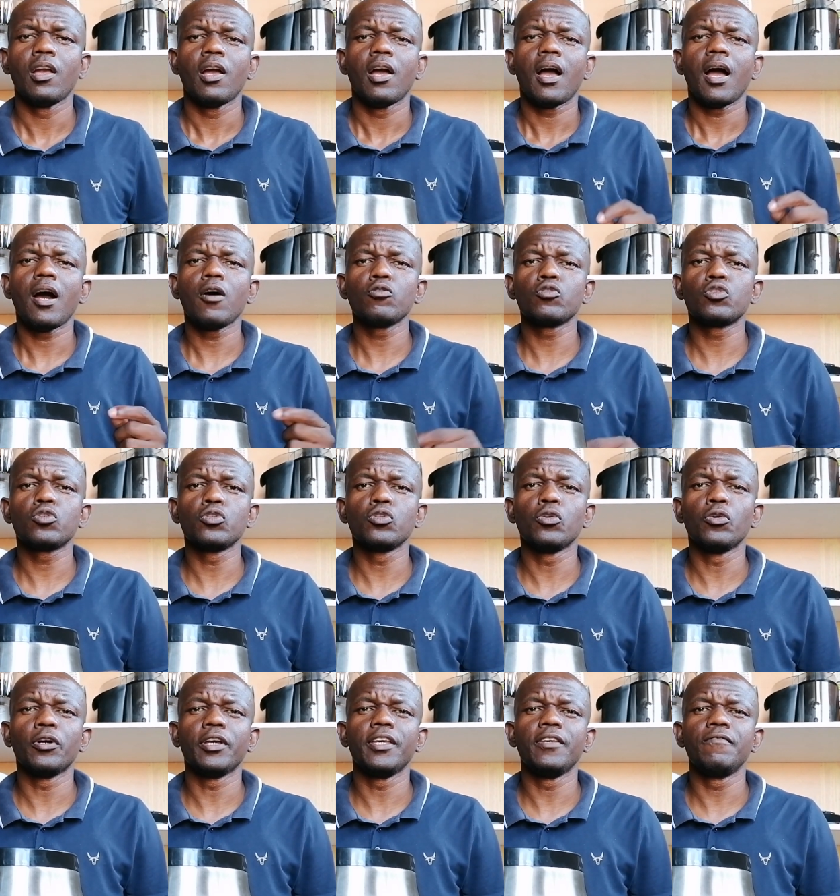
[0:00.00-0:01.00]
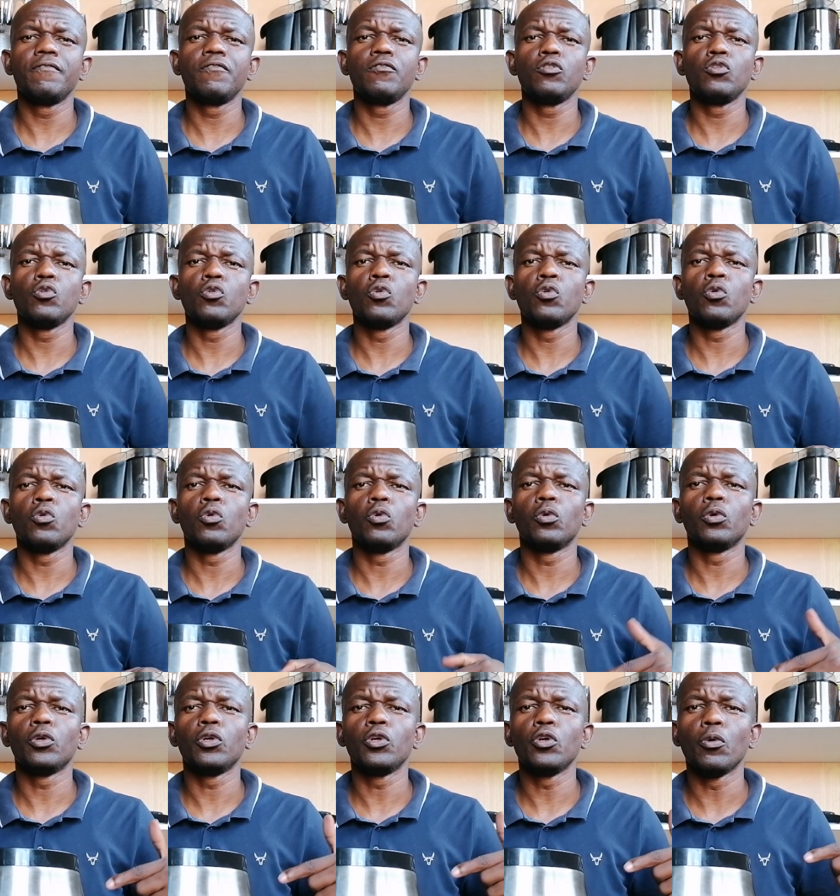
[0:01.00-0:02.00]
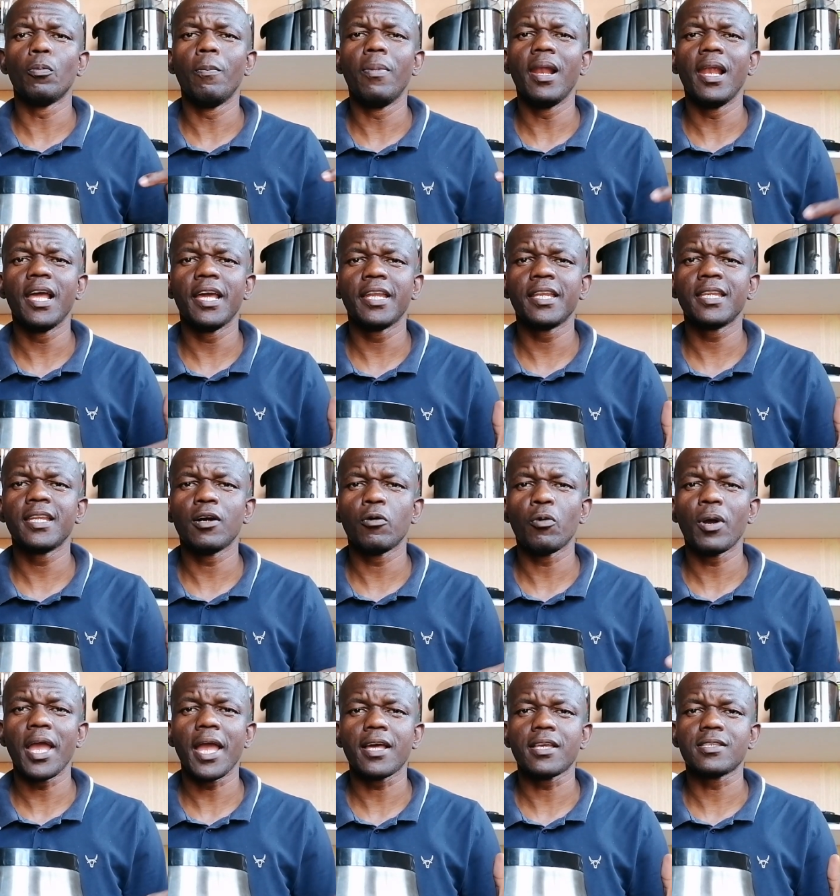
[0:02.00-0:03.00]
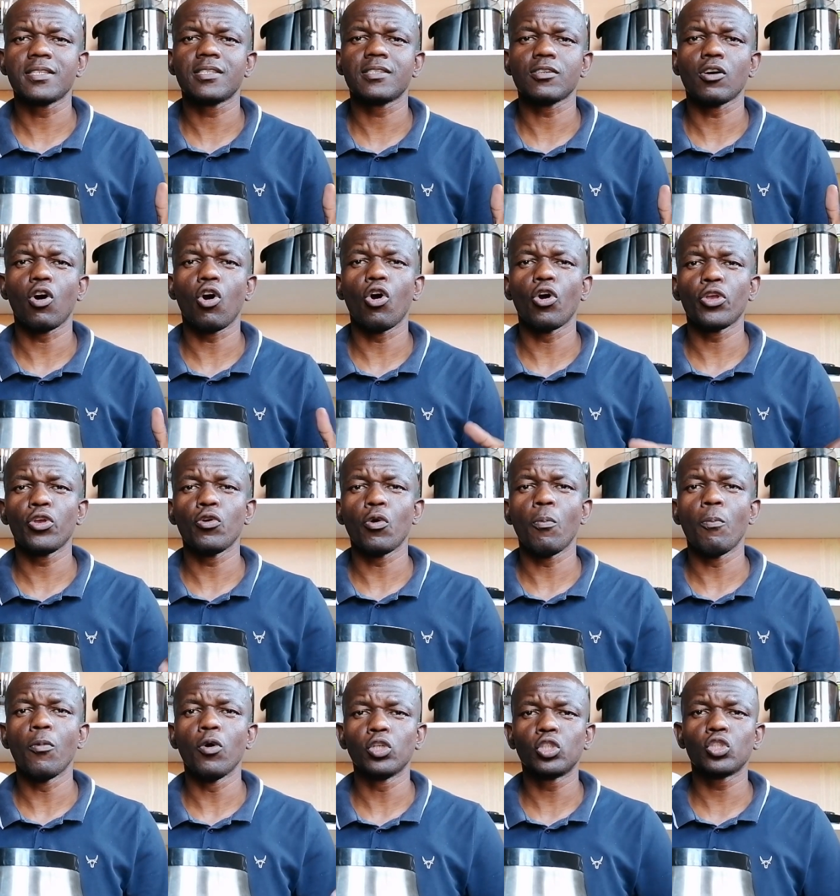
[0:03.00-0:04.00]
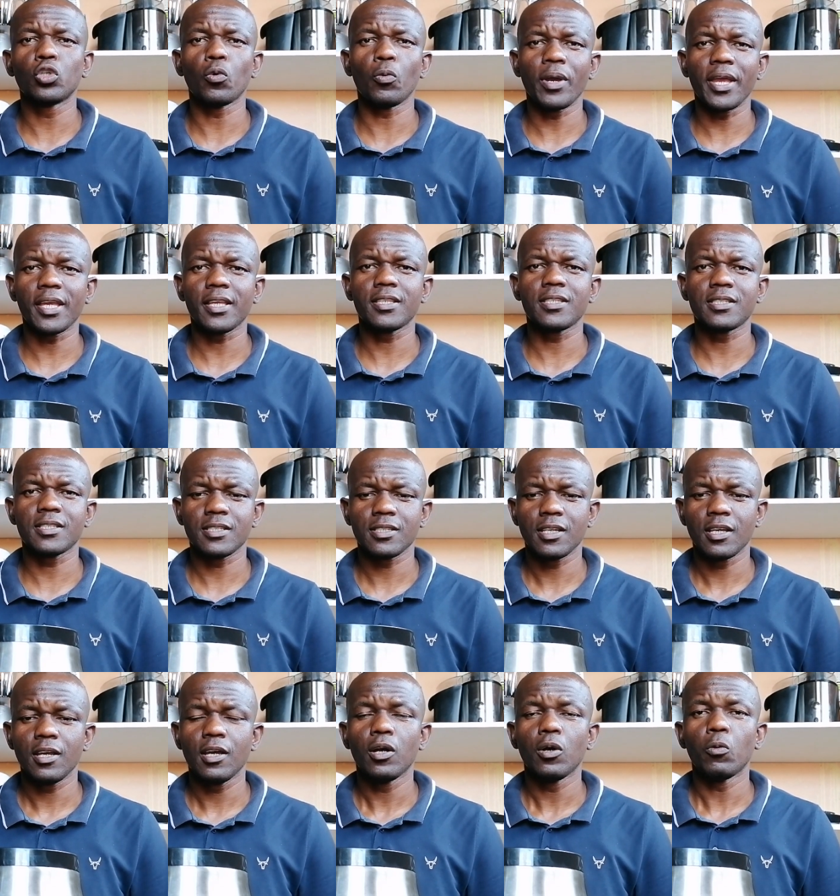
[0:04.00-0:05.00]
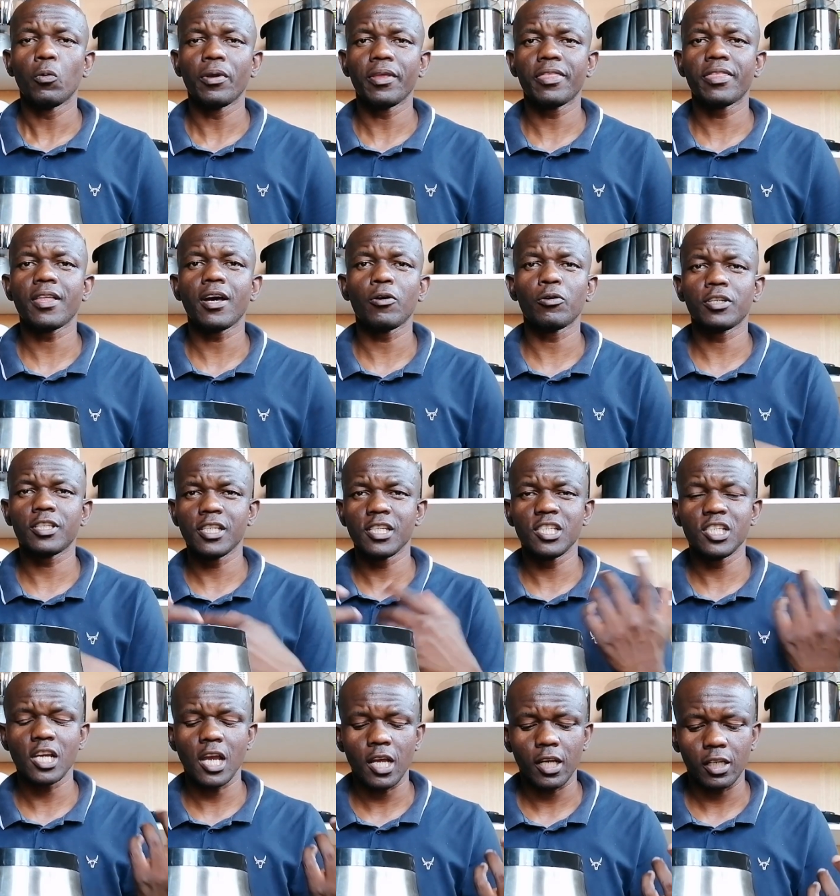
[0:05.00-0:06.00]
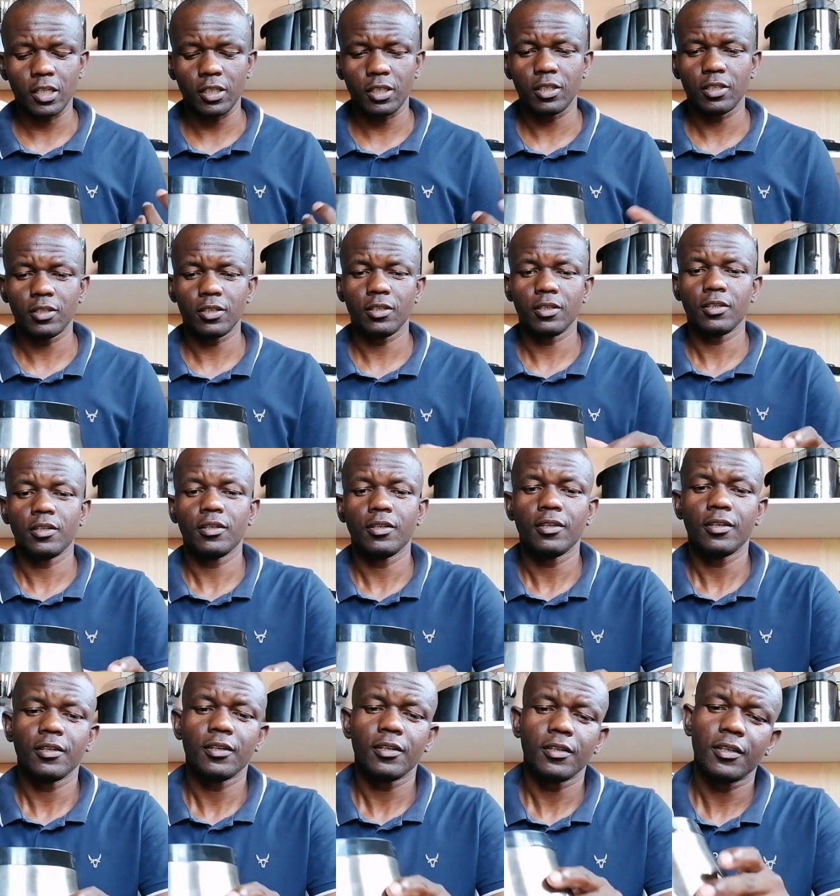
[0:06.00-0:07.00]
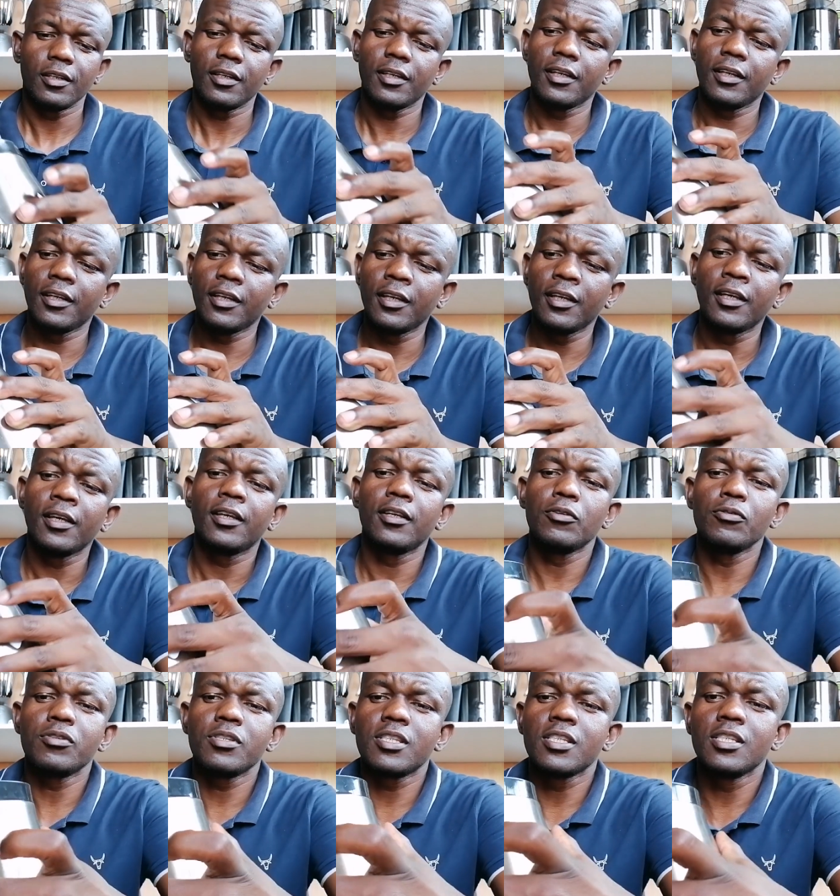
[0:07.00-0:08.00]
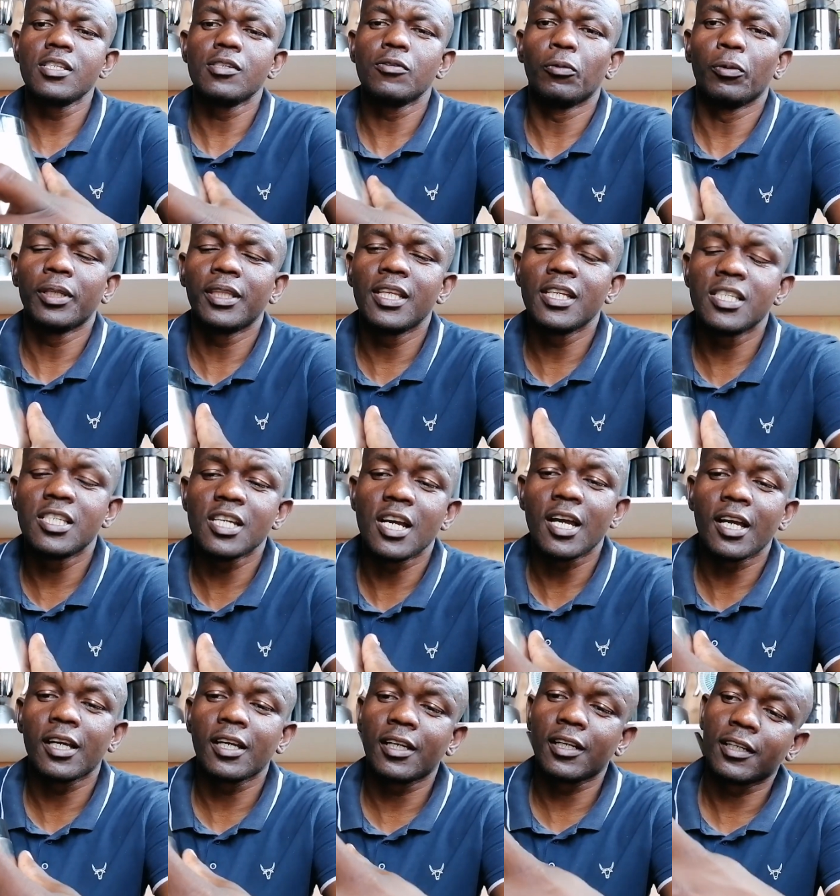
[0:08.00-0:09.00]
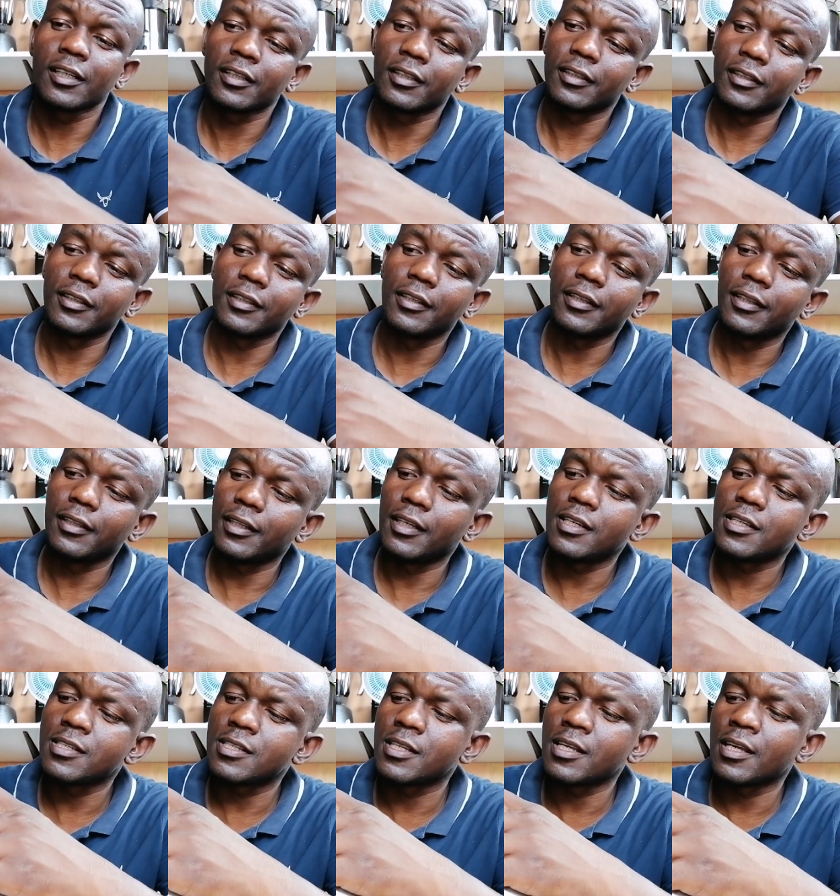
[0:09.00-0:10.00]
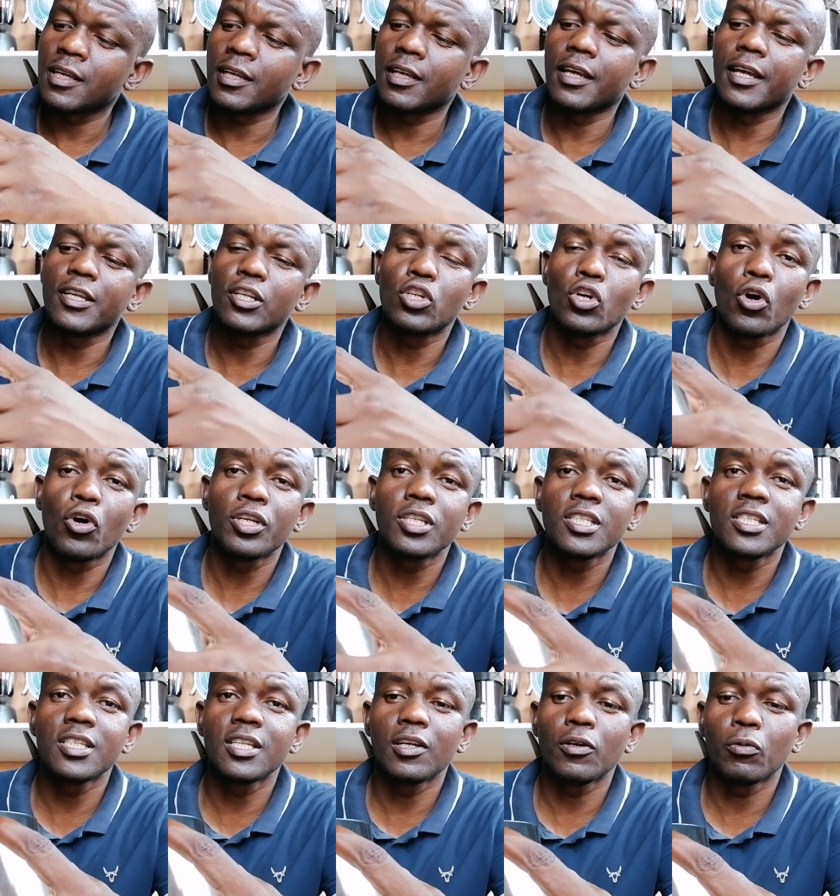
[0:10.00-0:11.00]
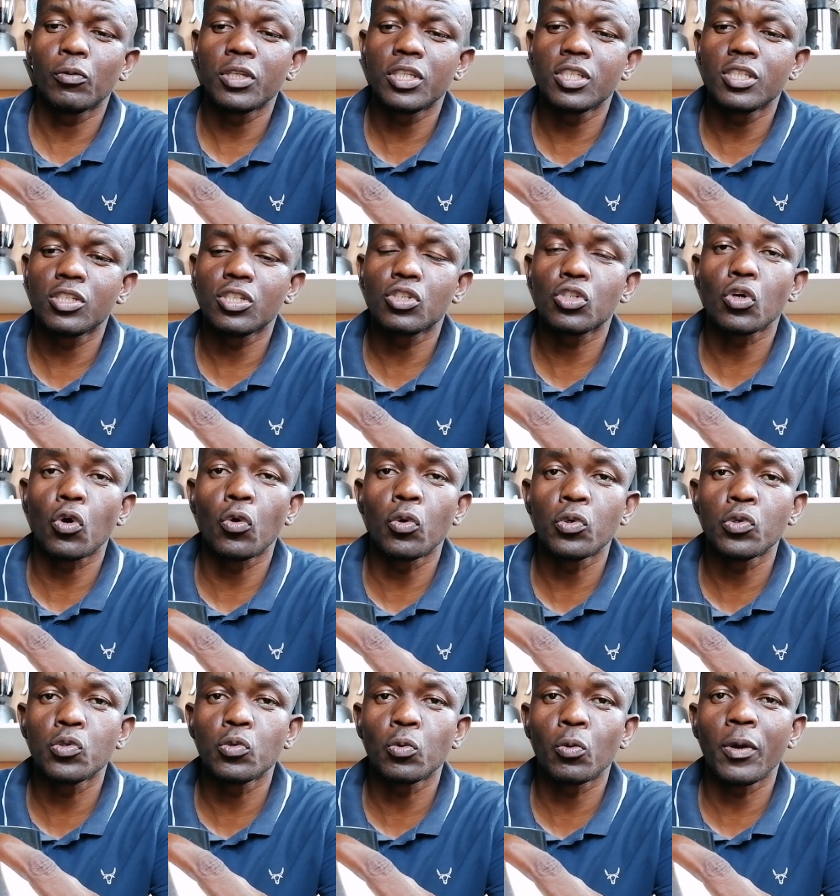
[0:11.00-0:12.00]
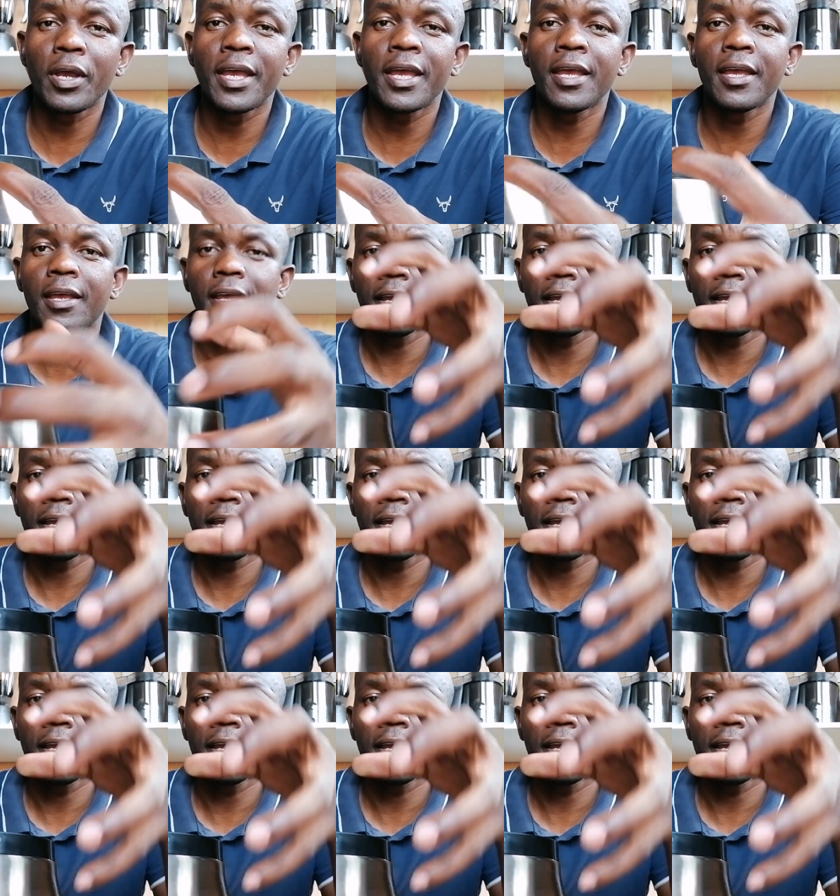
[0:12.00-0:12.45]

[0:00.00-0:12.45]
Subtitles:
How to know if your blender works or your motor works without the jack? You see, with the jack, there's a dot here which shows where